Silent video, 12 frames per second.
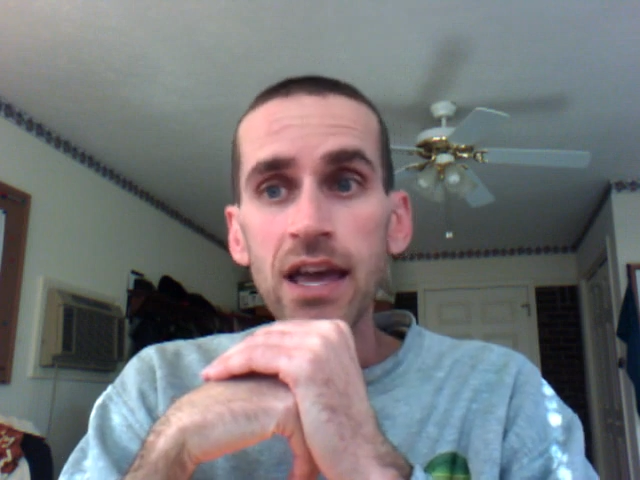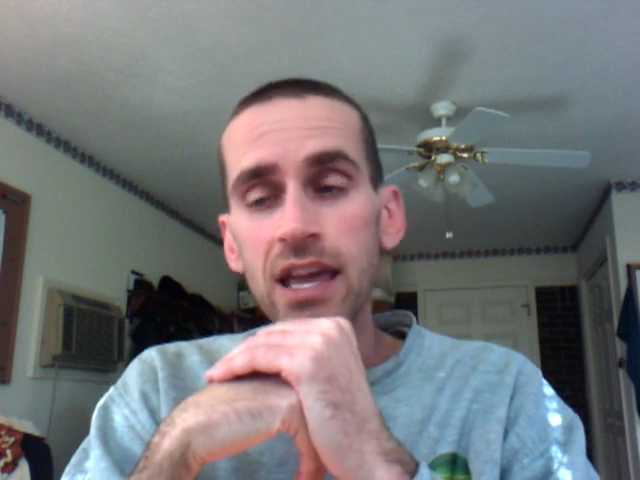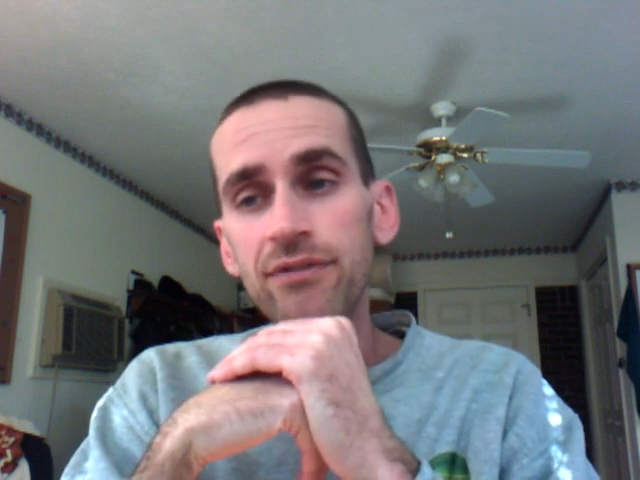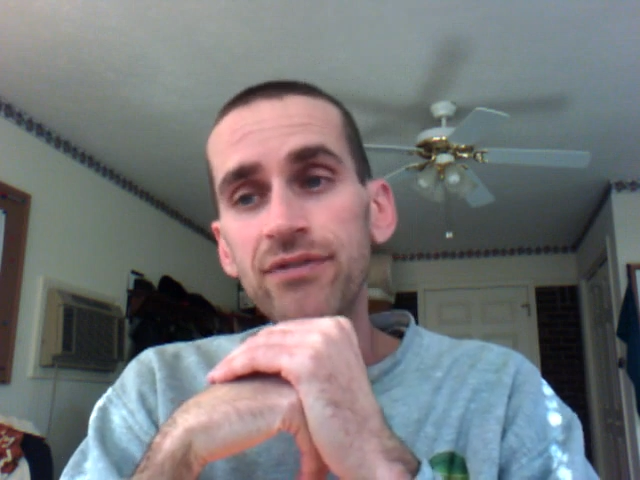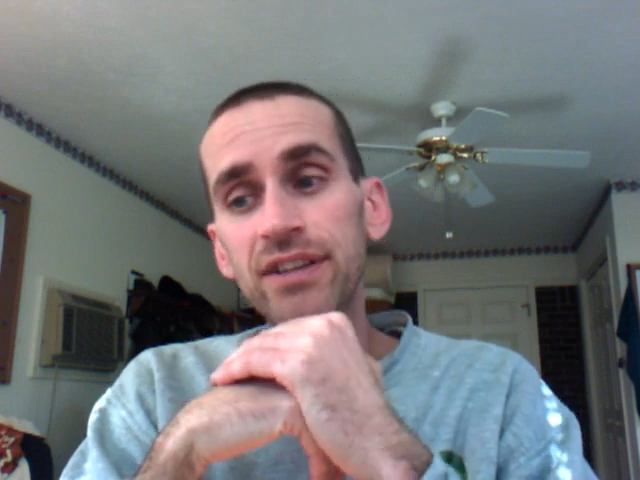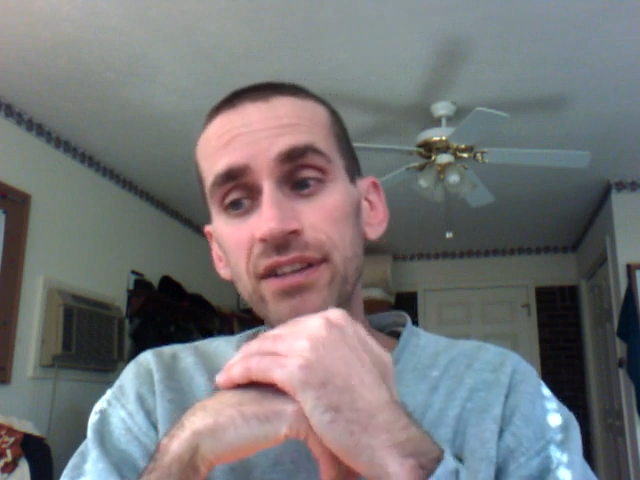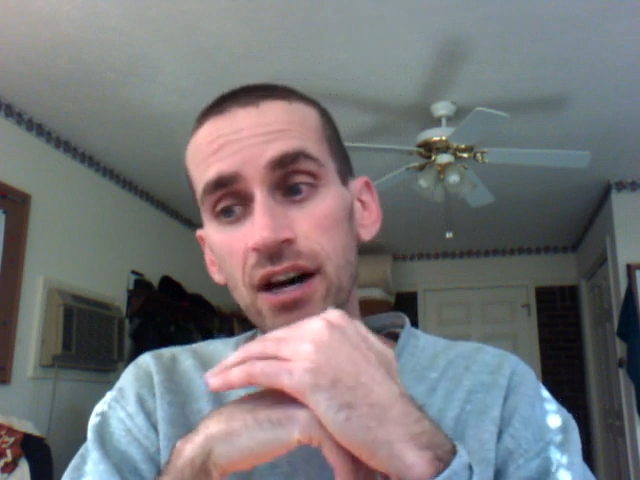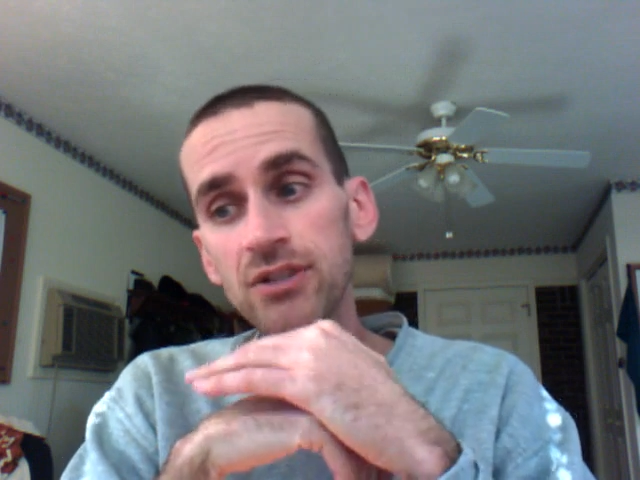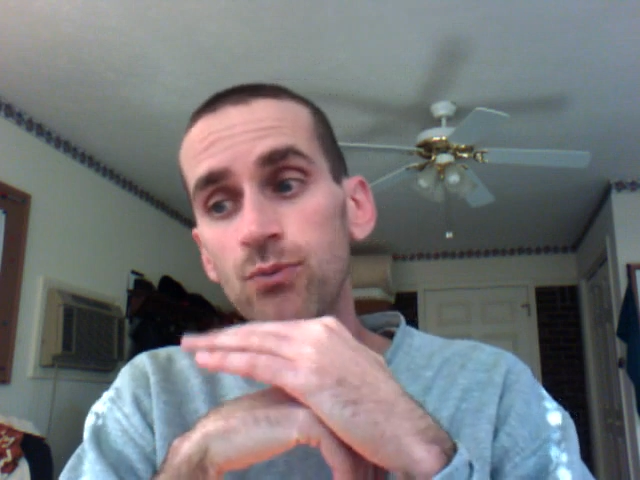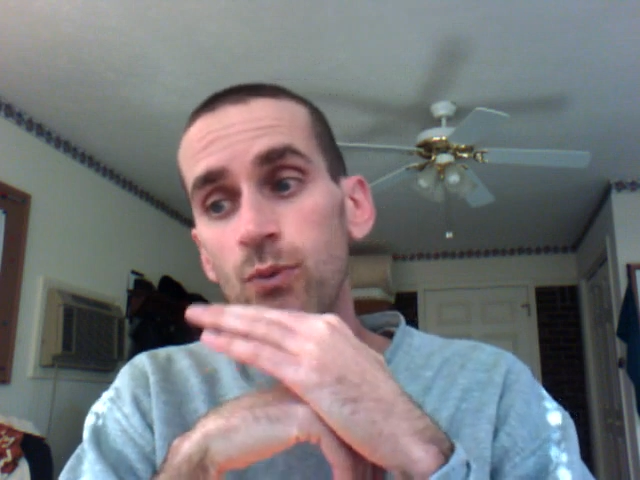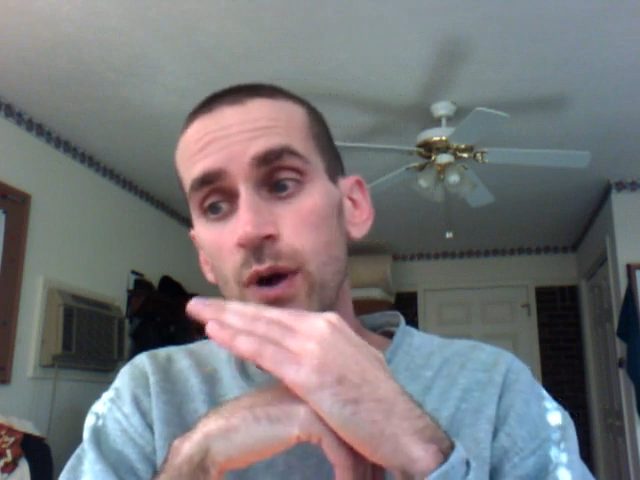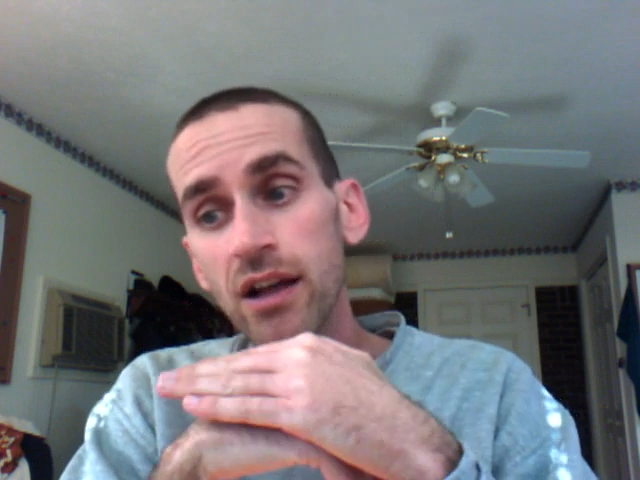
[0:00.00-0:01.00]
and if he
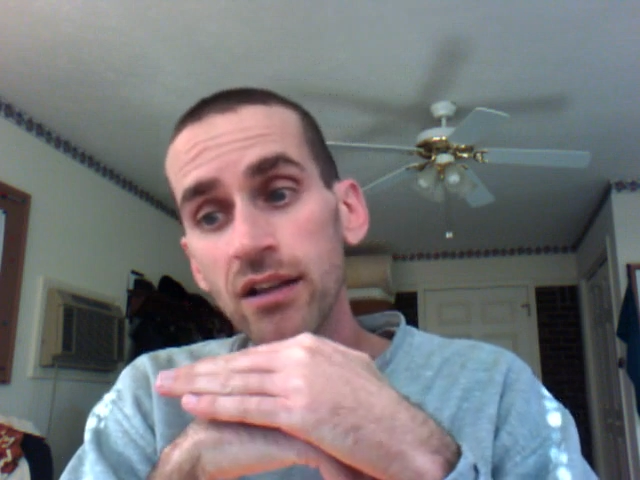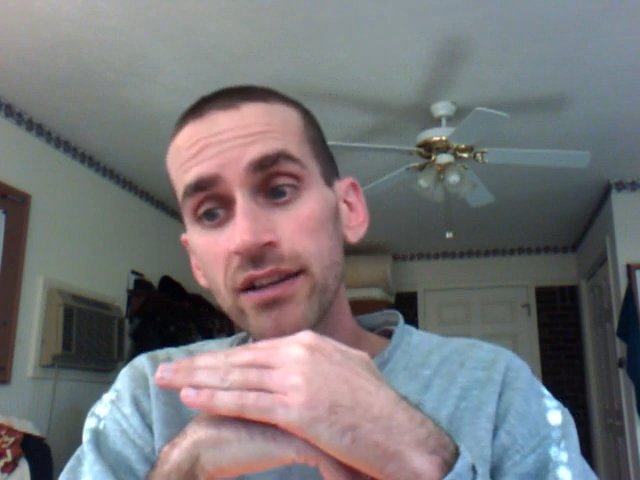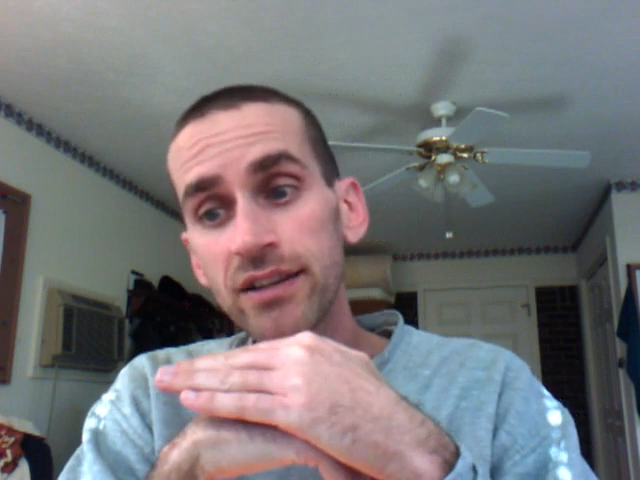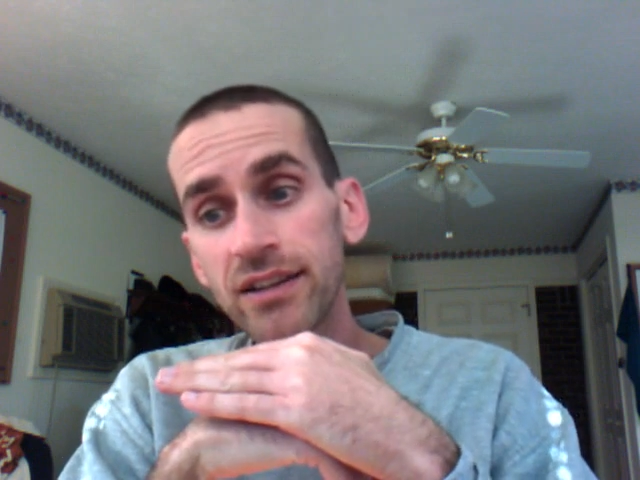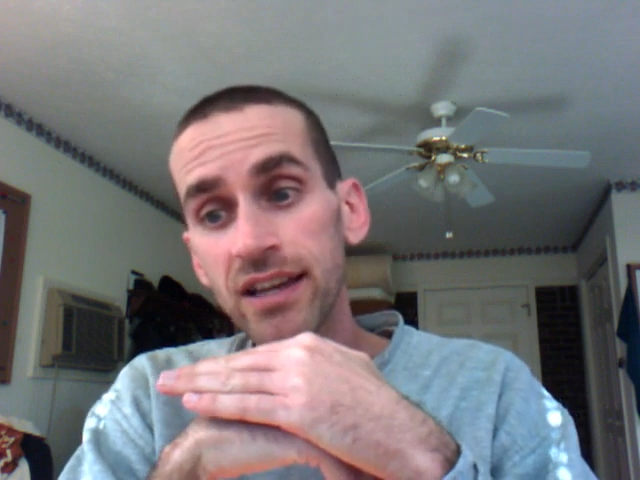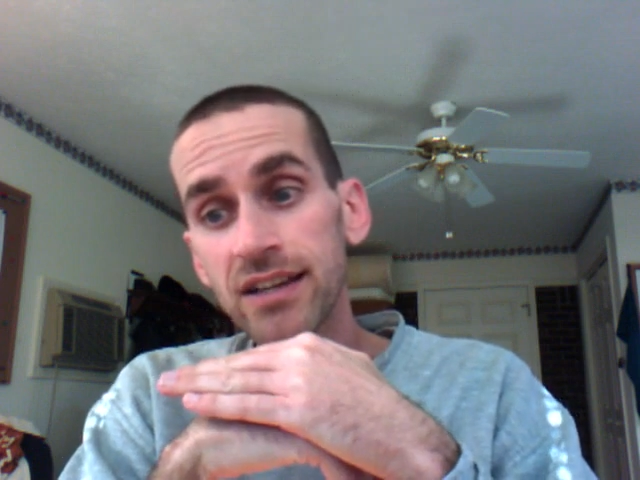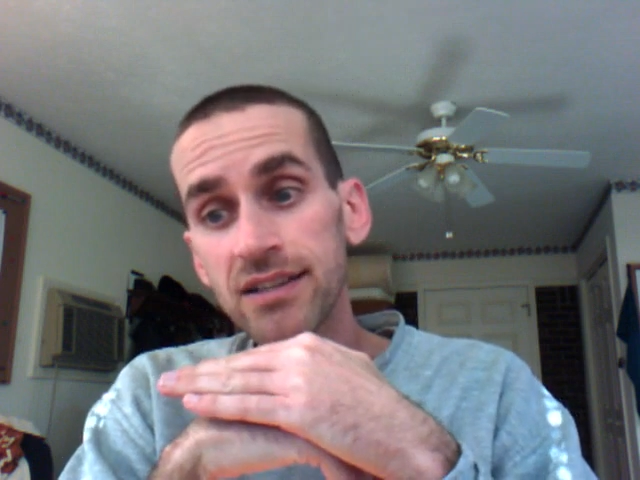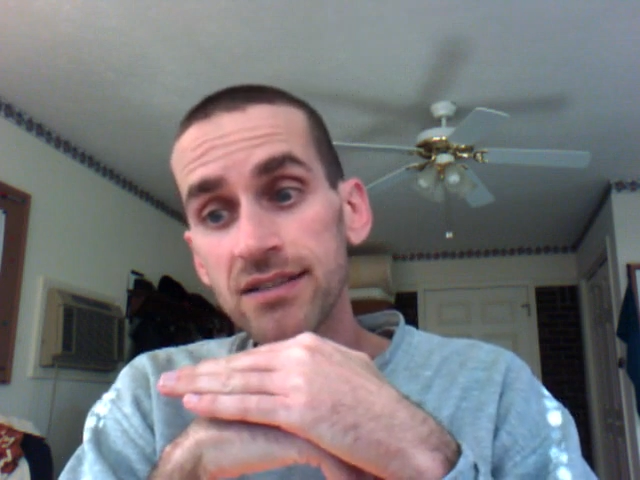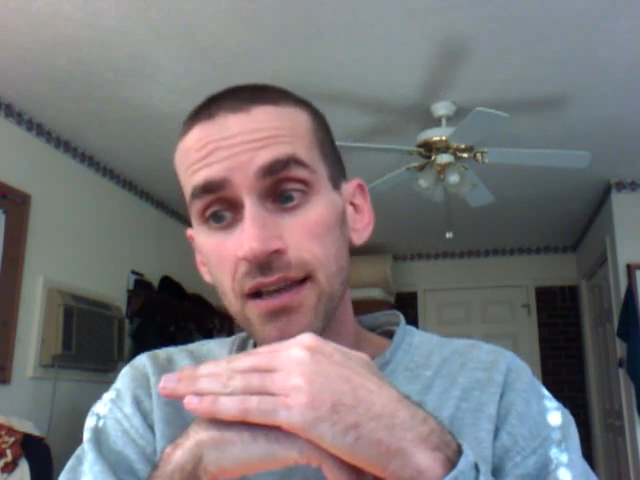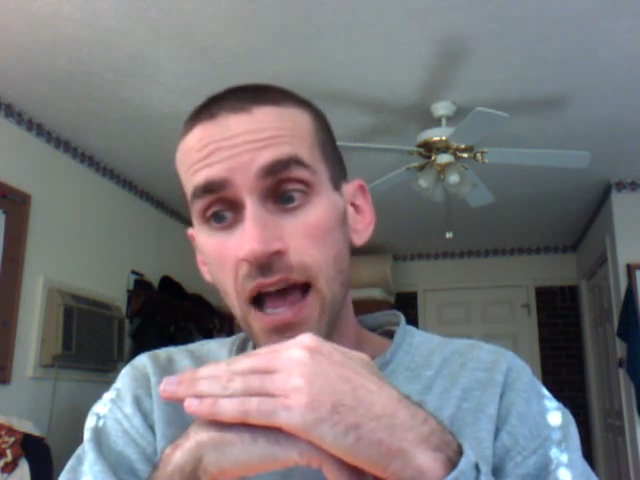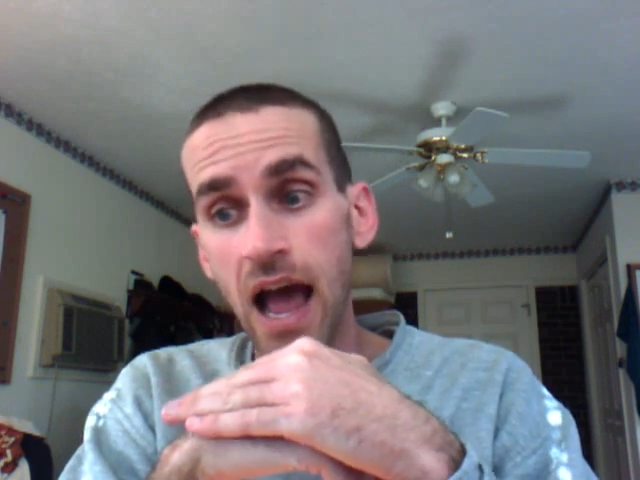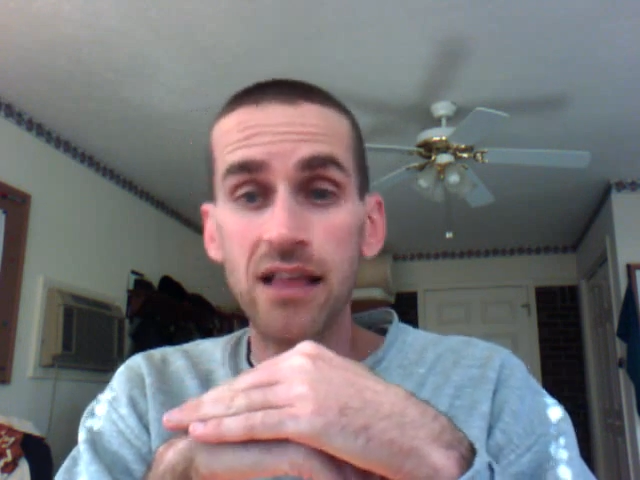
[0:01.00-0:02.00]
does well in
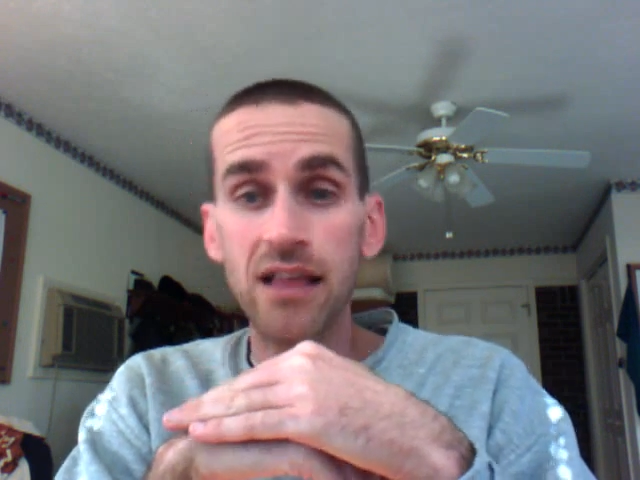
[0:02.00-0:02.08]
this,